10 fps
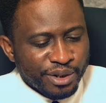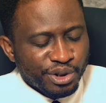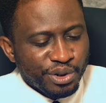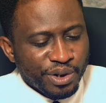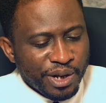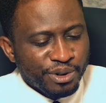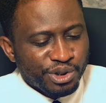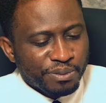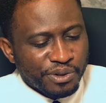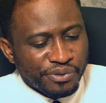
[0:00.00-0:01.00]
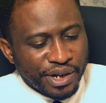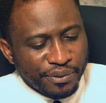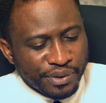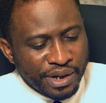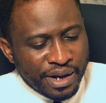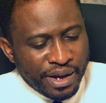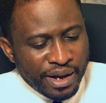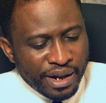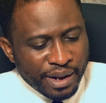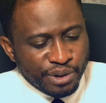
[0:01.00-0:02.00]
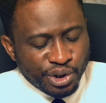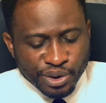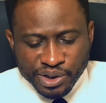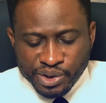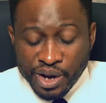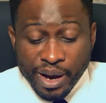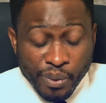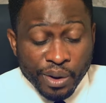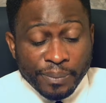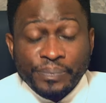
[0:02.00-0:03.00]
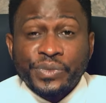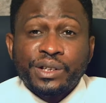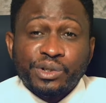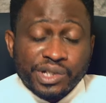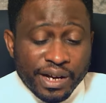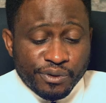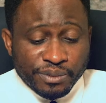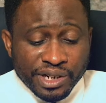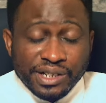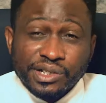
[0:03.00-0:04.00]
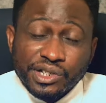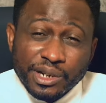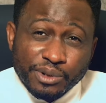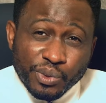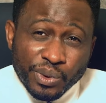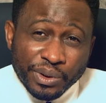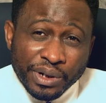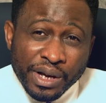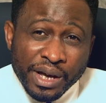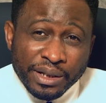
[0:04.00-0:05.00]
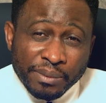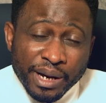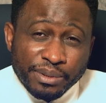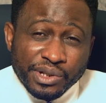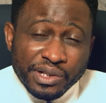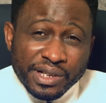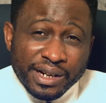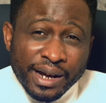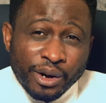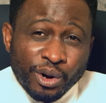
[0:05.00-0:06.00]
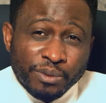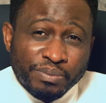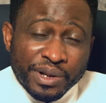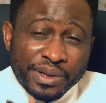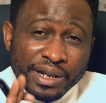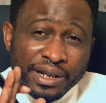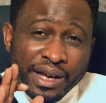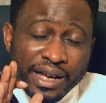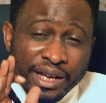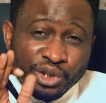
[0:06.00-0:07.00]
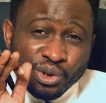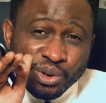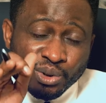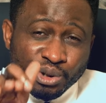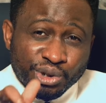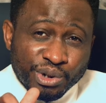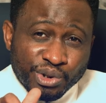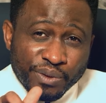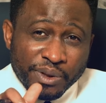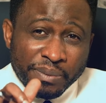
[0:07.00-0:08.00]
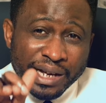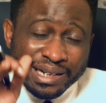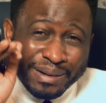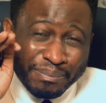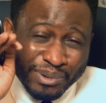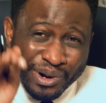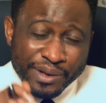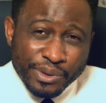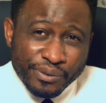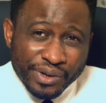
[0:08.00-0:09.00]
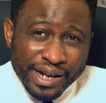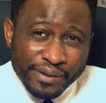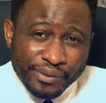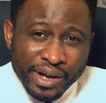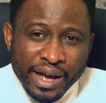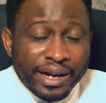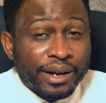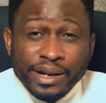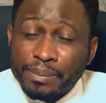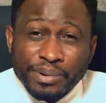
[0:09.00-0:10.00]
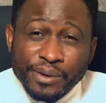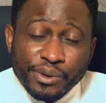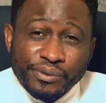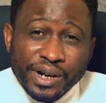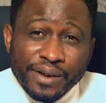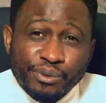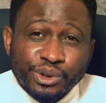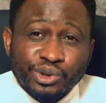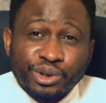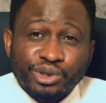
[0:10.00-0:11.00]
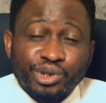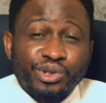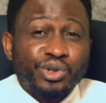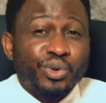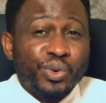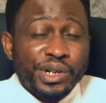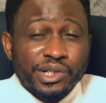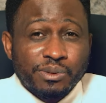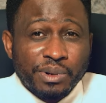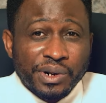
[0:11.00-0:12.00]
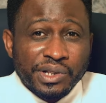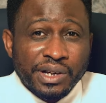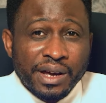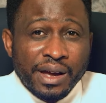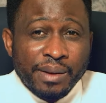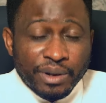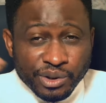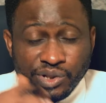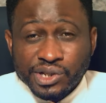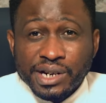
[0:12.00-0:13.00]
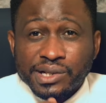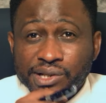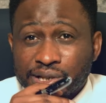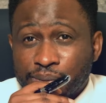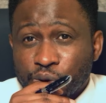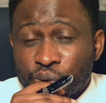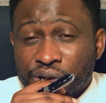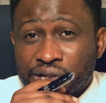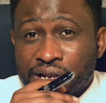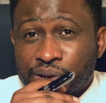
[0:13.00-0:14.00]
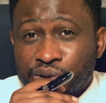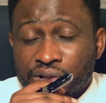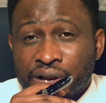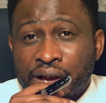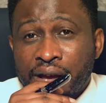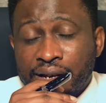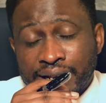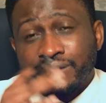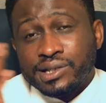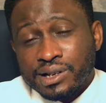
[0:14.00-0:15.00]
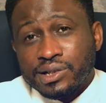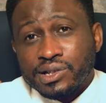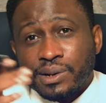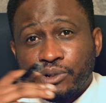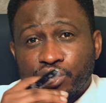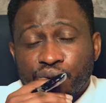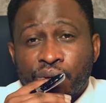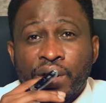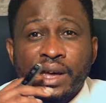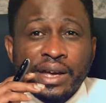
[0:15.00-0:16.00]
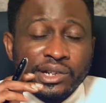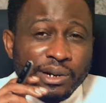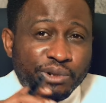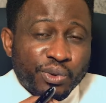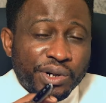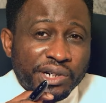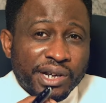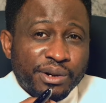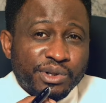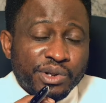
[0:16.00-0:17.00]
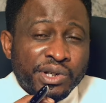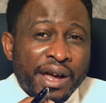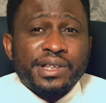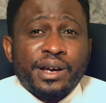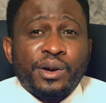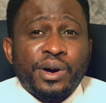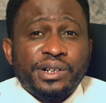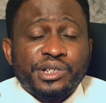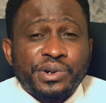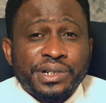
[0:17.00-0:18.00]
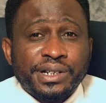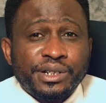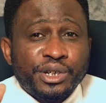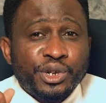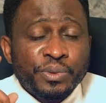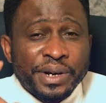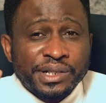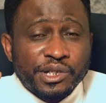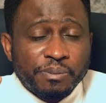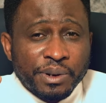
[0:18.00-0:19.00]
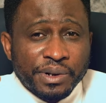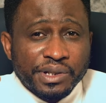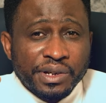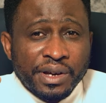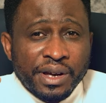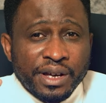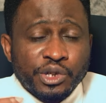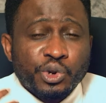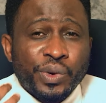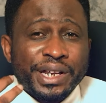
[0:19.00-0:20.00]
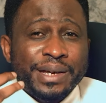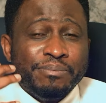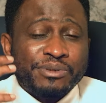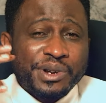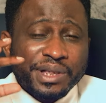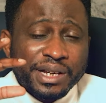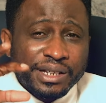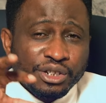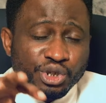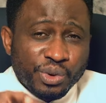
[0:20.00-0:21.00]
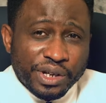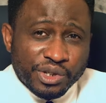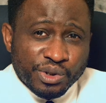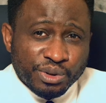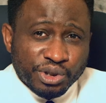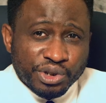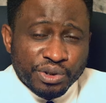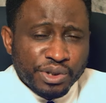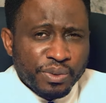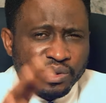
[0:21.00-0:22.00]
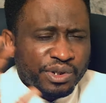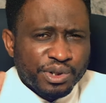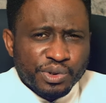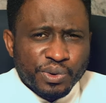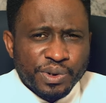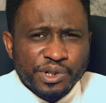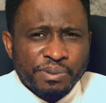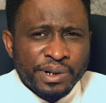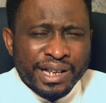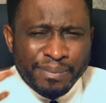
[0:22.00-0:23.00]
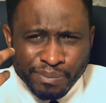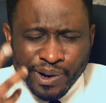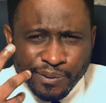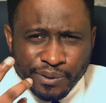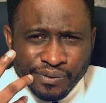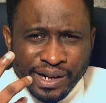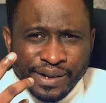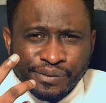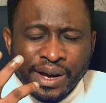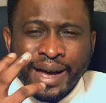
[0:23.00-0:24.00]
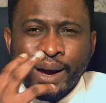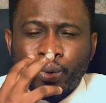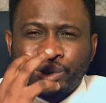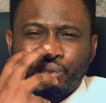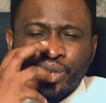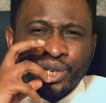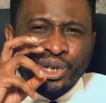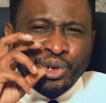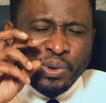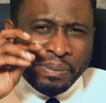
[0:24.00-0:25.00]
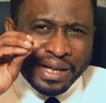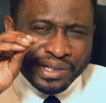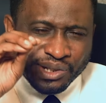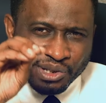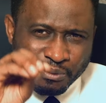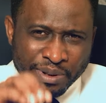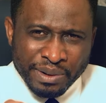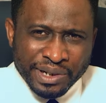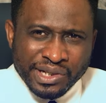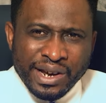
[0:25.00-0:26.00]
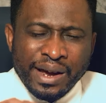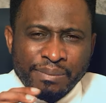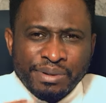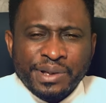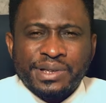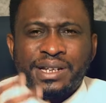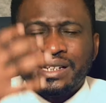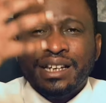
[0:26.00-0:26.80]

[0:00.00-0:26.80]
Hebrews chapter 5. Let me show you this. Well, to start from Genesis chapter 1, the Bible says that, and God breathed into the nostrils of the man the breath of life. Now, that breath of life was not just the Holy Spirit. Because in Genesis chapter 1, it tells us, that's Genesis chapter 2. In chapter 1, it tells us that God has created the human spirit. And so when he breathed into his nostrils, it wasn't just the Holy Spirit. That breath of life was the human spirit breathed